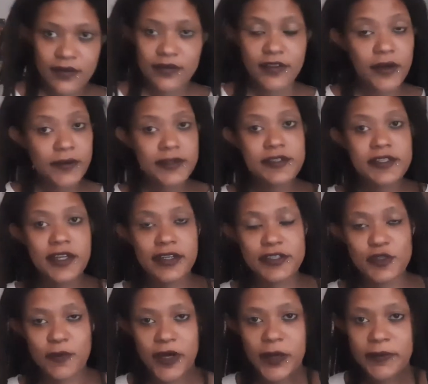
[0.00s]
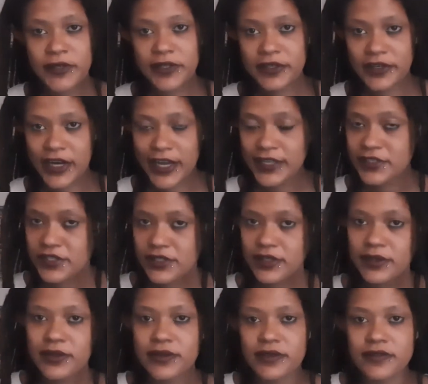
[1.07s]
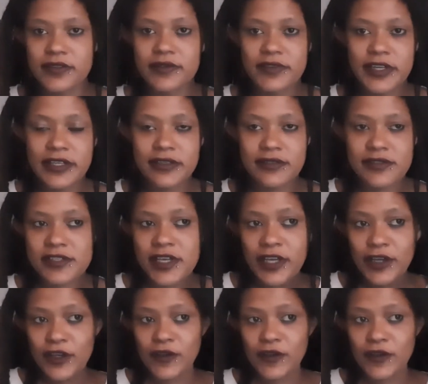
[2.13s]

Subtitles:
Though it's not as popular as The Lord of the Rings,